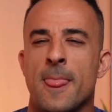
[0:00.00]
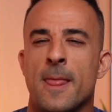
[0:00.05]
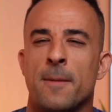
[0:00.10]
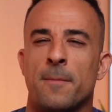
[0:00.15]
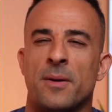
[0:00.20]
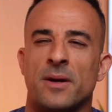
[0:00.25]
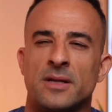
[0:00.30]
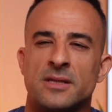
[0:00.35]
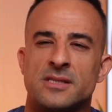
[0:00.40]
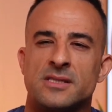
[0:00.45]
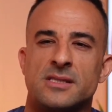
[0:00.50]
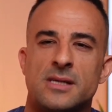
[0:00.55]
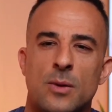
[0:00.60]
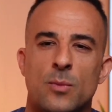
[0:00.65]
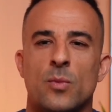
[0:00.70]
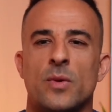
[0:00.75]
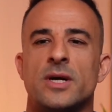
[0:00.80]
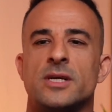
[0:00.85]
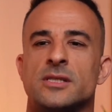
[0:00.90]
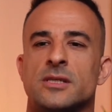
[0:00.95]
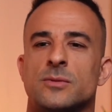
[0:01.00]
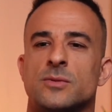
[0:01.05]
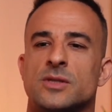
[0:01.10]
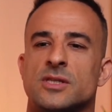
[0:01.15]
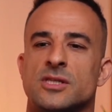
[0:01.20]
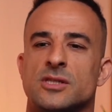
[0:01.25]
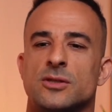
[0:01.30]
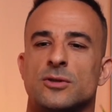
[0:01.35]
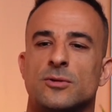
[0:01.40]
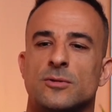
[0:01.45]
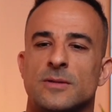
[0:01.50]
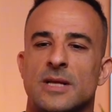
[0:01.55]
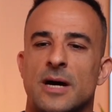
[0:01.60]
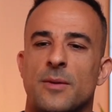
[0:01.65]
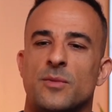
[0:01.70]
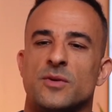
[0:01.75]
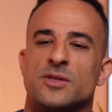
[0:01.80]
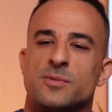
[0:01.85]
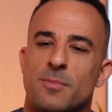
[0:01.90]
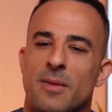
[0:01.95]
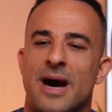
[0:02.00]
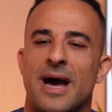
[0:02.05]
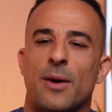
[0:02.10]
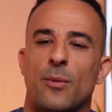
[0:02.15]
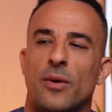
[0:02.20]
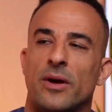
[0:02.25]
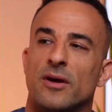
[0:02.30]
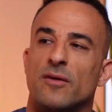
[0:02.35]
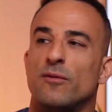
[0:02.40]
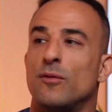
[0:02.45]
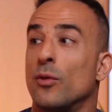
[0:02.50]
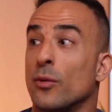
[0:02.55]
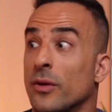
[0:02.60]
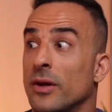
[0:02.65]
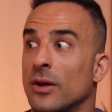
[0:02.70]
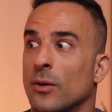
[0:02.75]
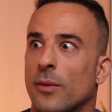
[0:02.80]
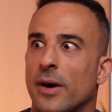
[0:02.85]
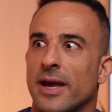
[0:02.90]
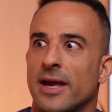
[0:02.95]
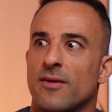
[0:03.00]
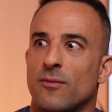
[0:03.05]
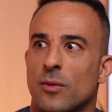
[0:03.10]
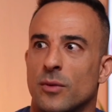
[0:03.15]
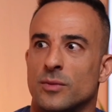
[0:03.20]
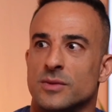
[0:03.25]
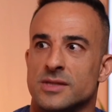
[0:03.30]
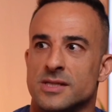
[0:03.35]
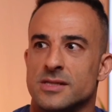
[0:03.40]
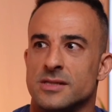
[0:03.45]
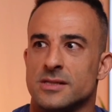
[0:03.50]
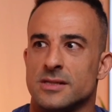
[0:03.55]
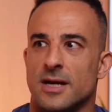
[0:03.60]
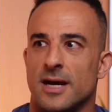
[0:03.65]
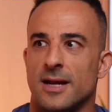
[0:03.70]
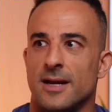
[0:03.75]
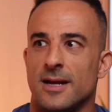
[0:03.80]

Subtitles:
But in some ways, that was my way of looking away at what was inside.